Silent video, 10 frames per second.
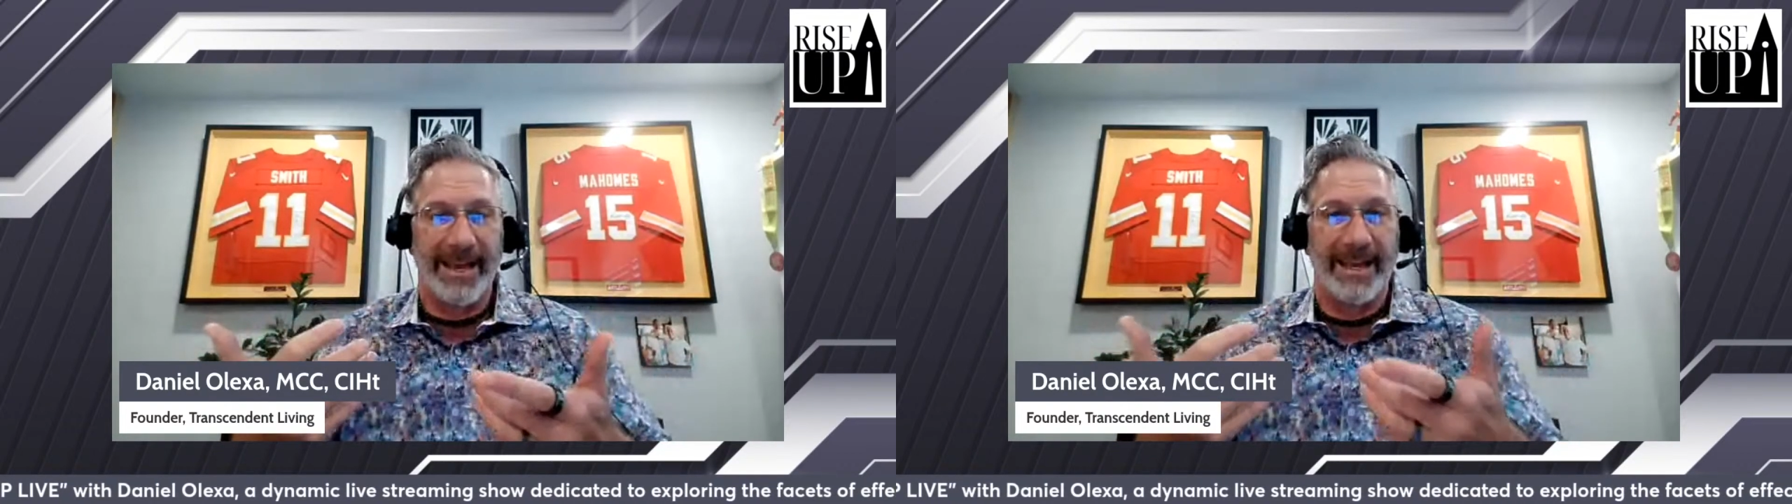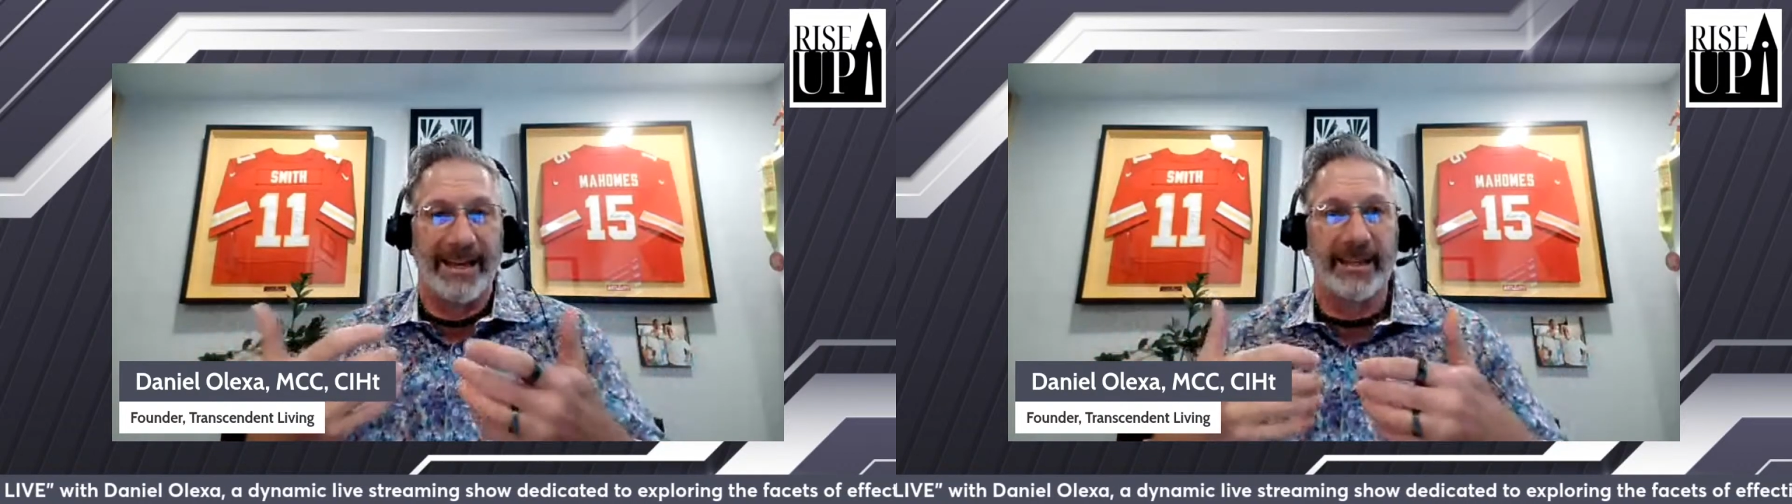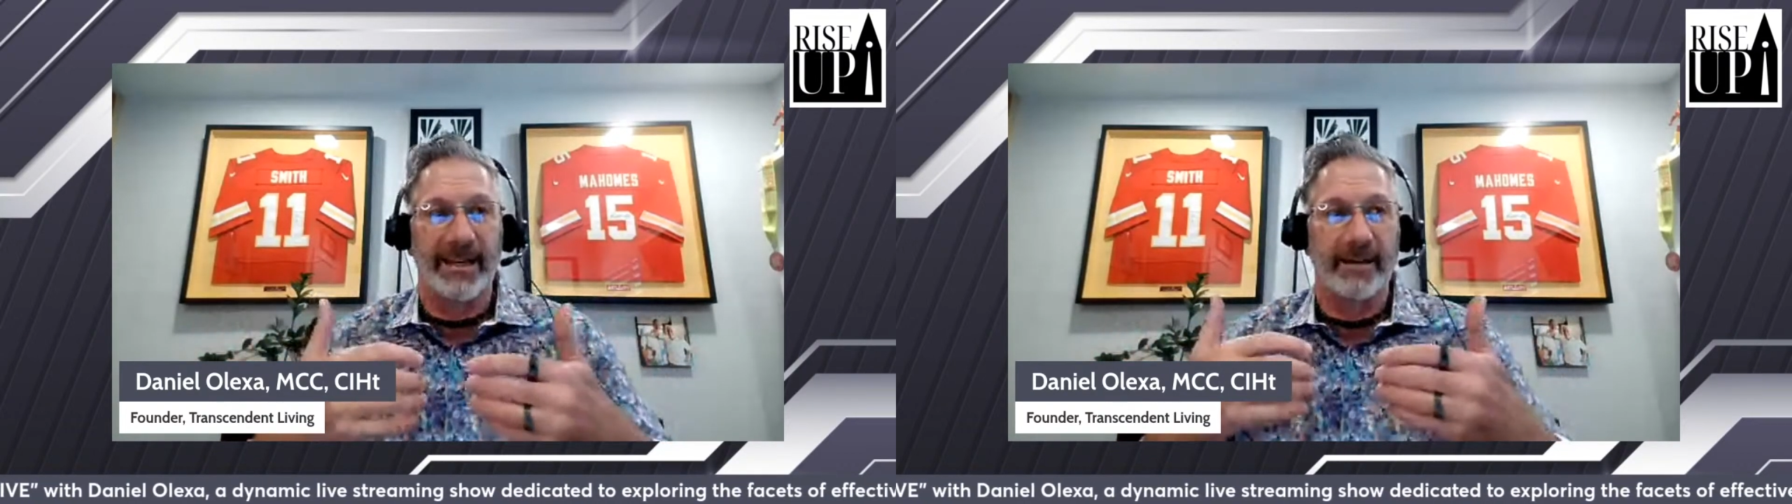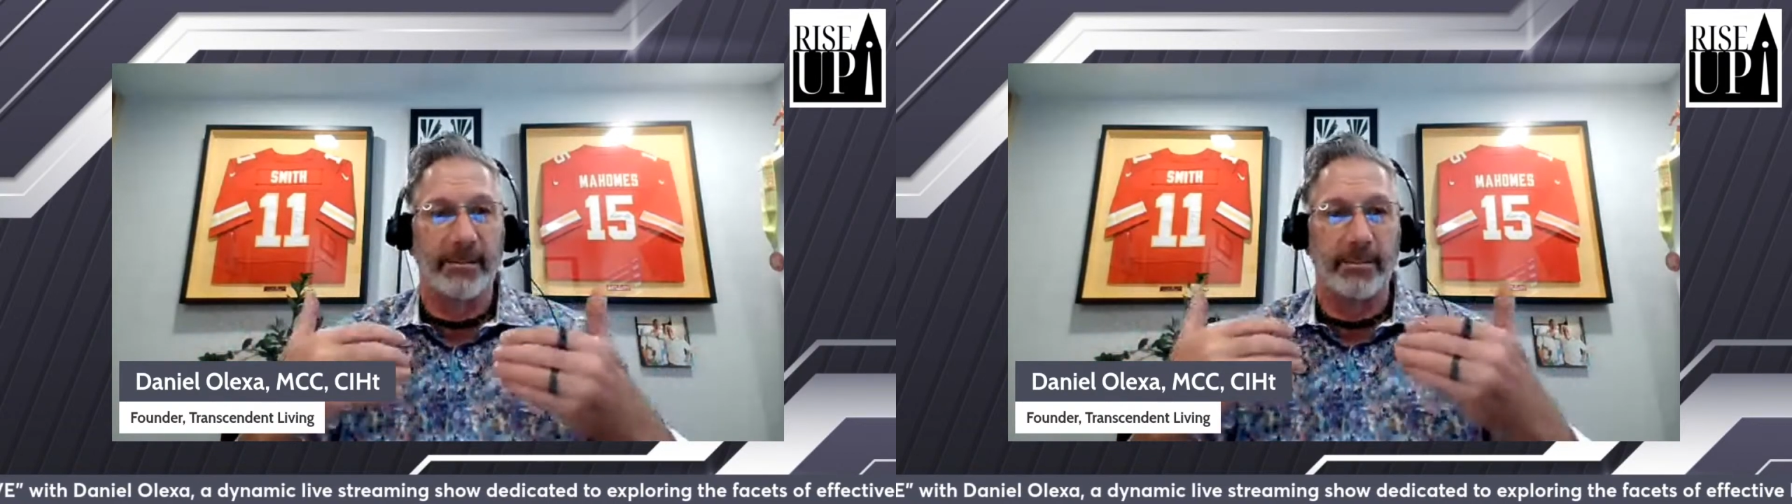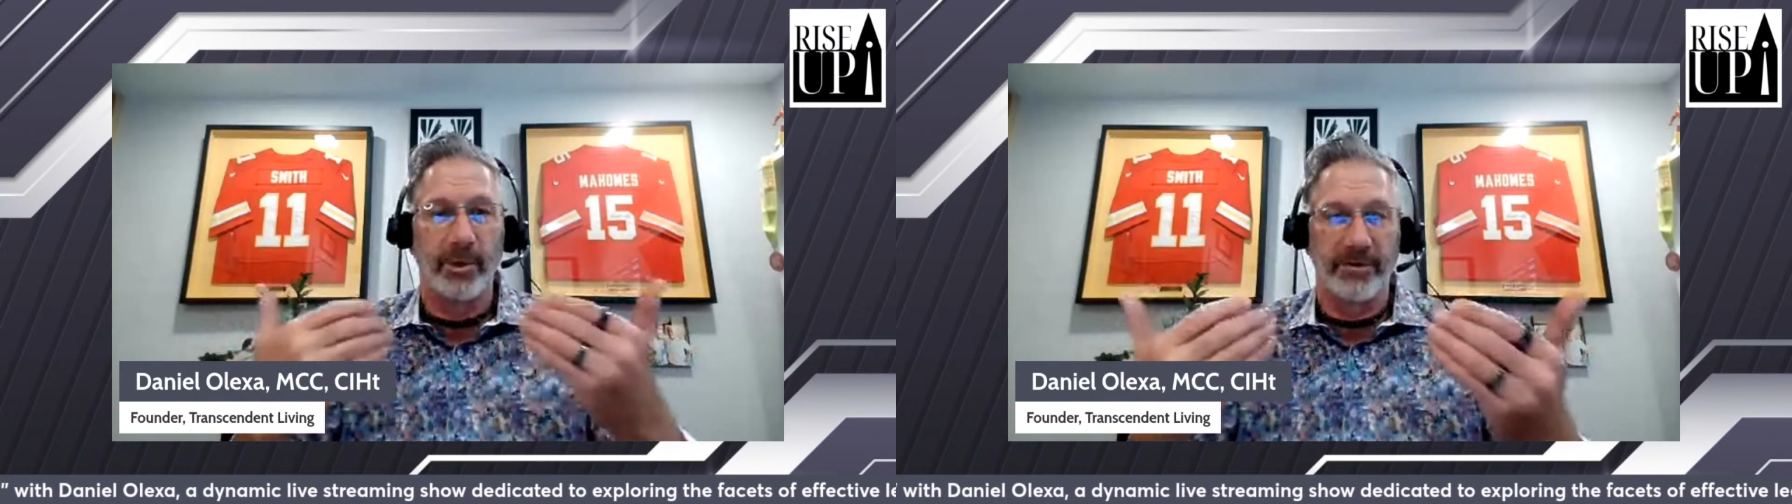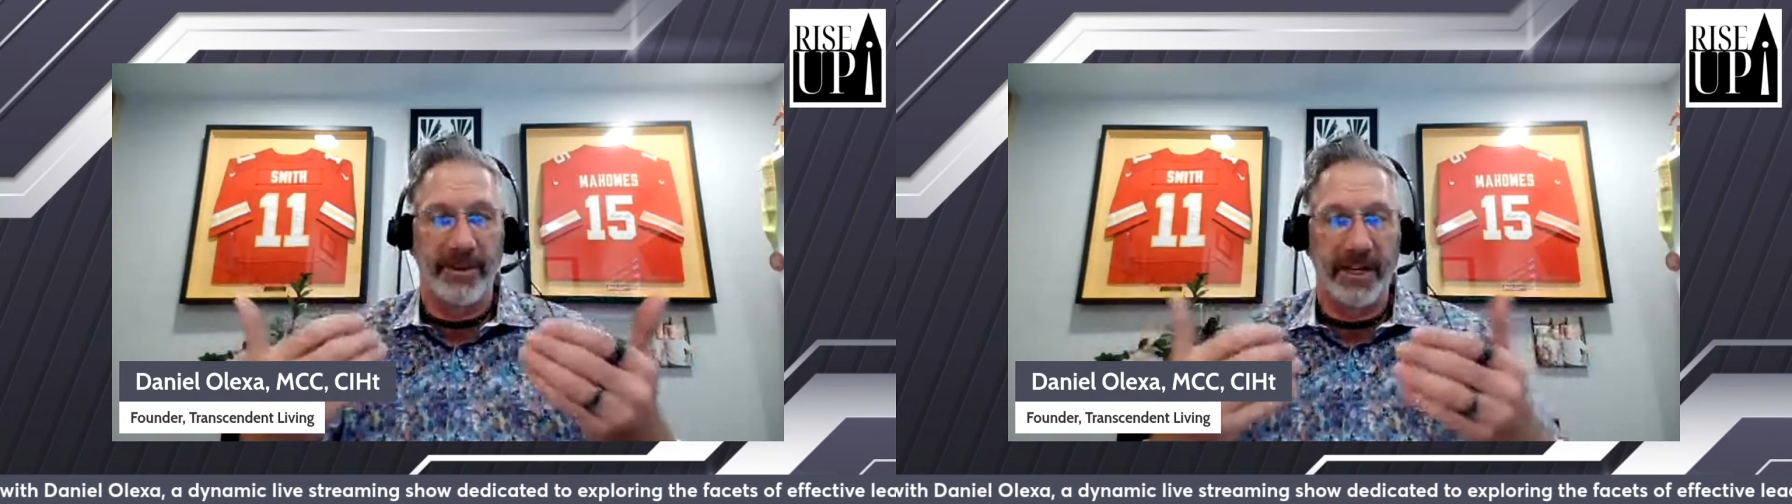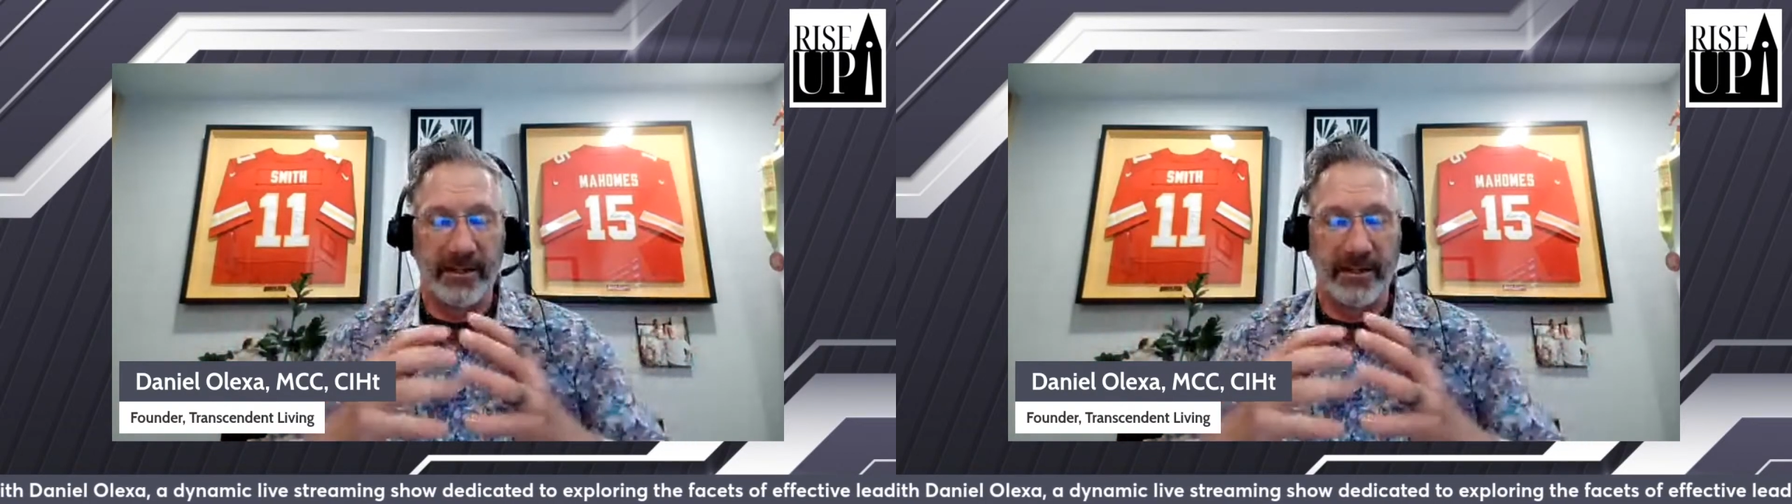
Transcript: and more